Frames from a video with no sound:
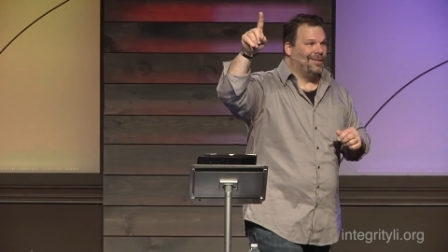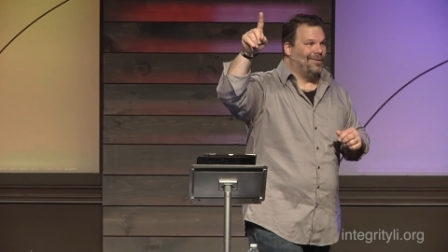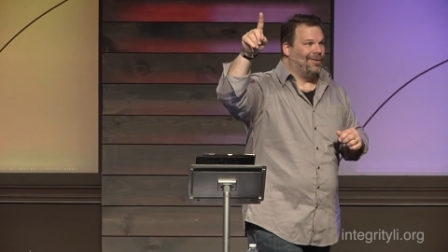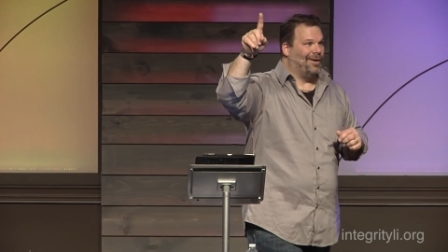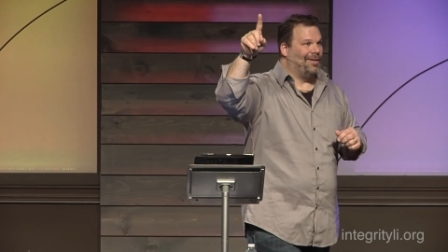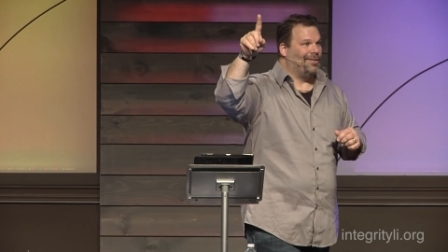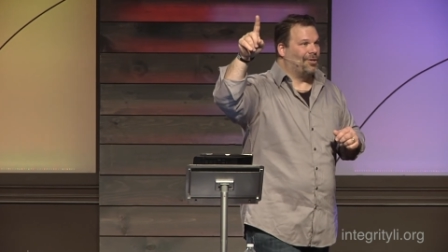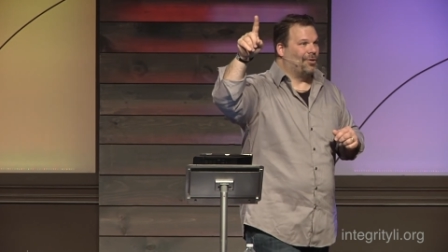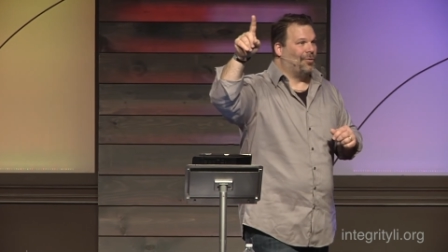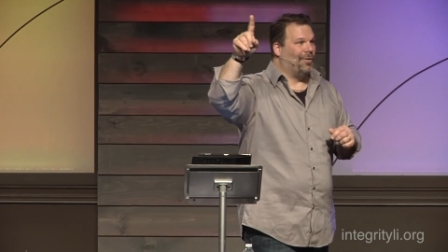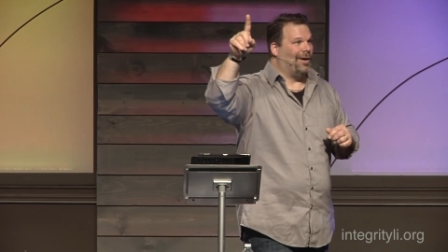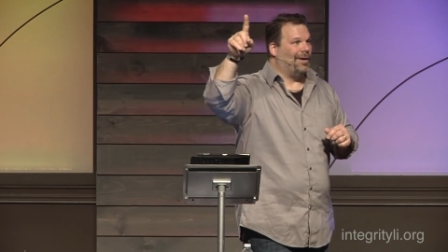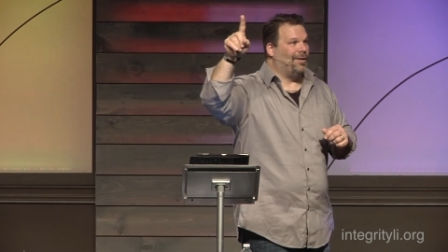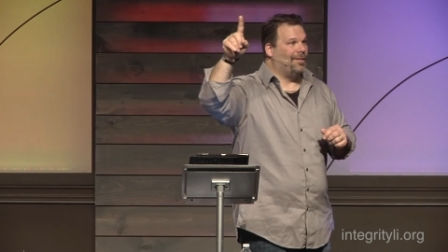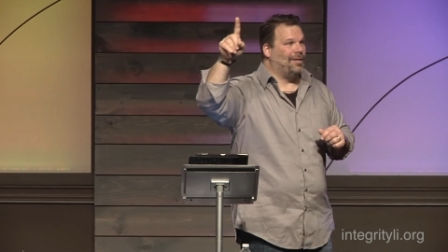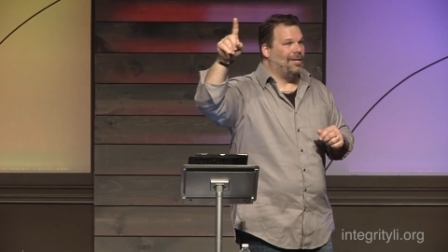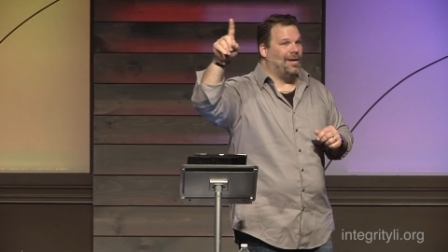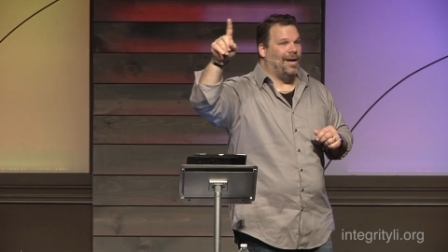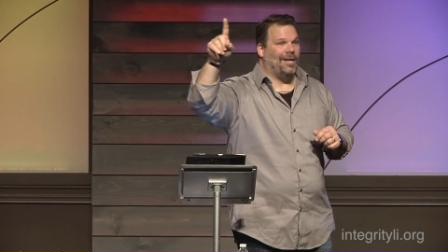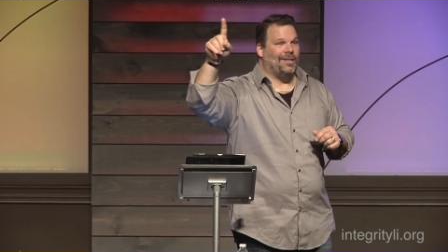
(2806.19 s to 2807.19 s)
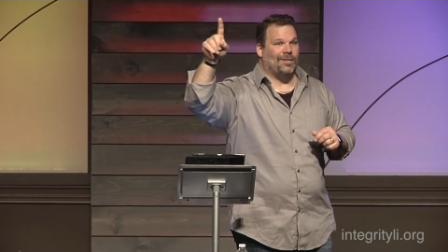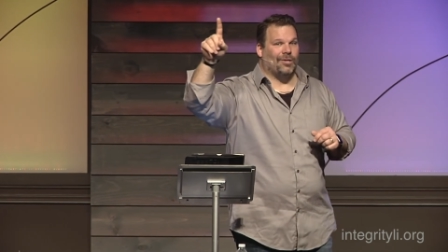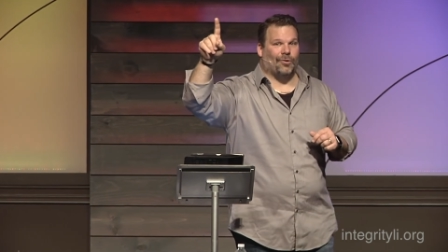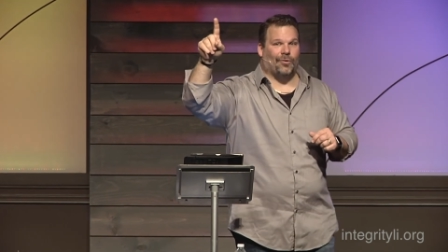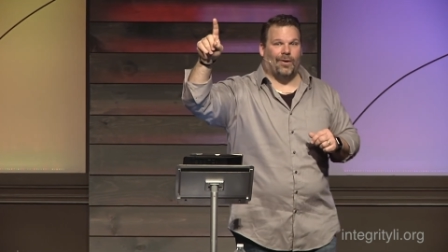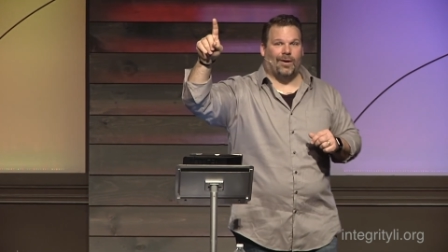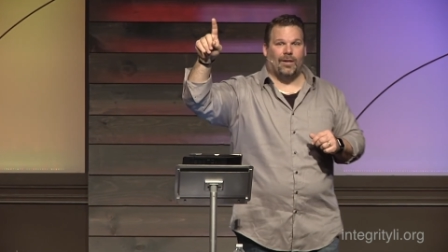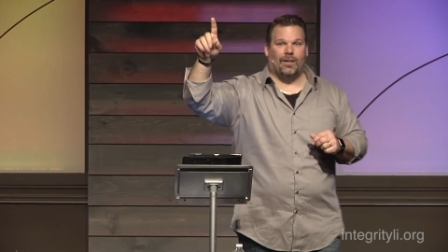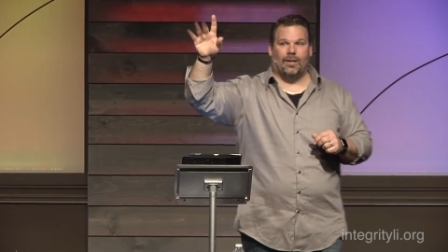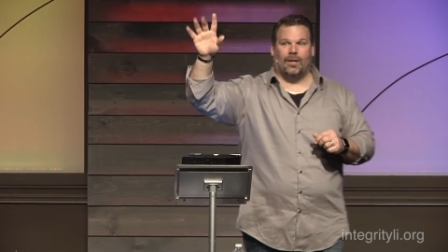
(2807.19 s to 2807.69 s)
Right? The greater the night, the
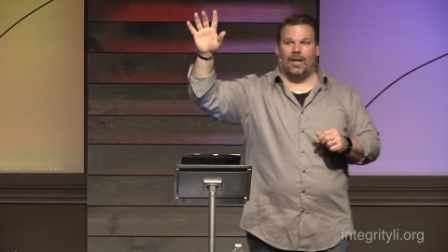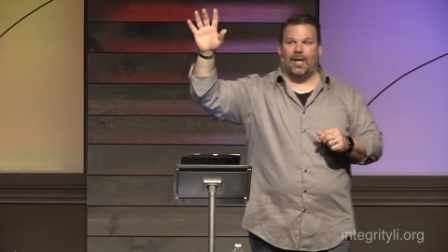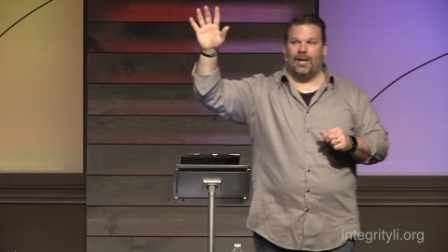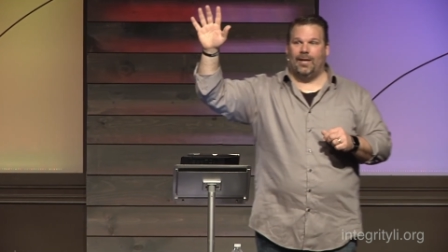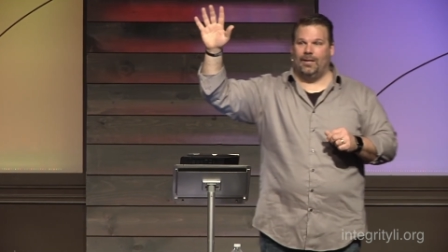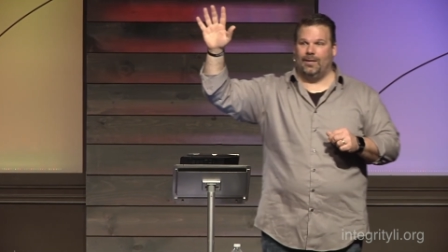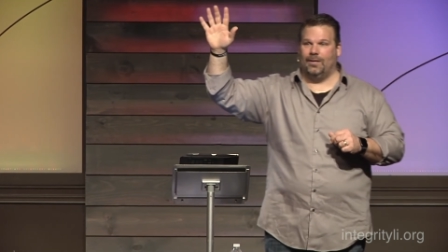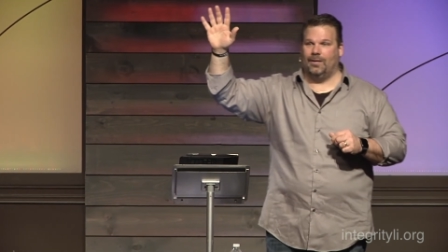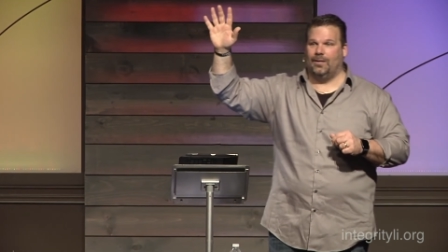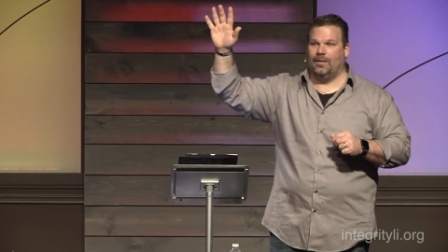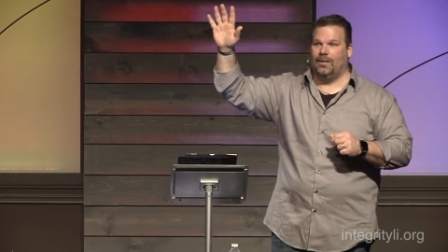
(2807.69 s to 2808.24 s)
greater the light.